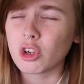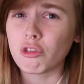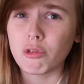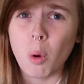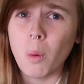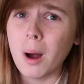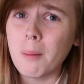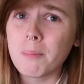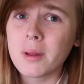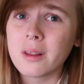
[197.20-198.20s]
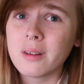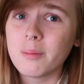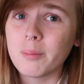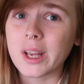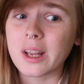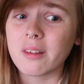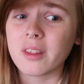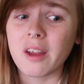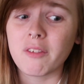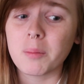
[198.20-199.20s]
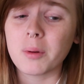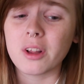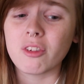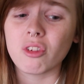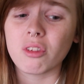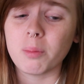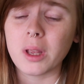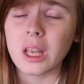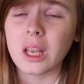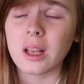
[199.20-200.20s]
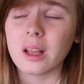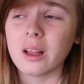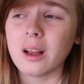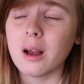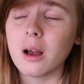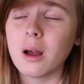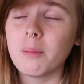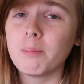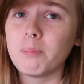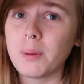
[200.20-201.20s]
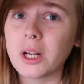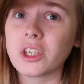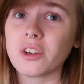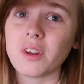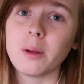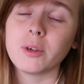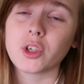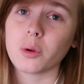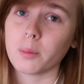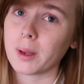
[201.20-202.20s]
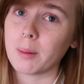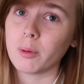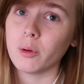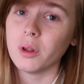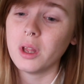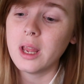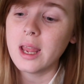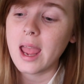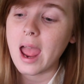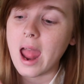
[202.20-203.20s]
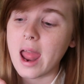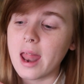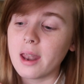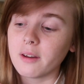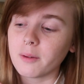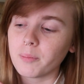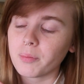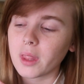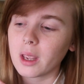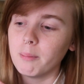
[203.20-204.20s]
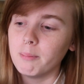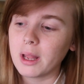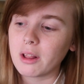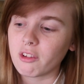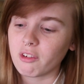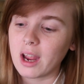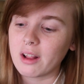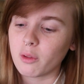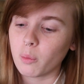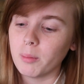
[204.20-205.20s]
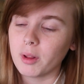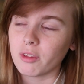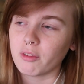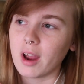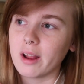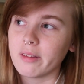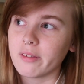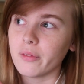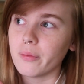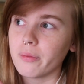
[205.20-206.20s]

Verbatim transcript: grow up, because everybody's just being a bunch of immature people. And men's rights, women's rights,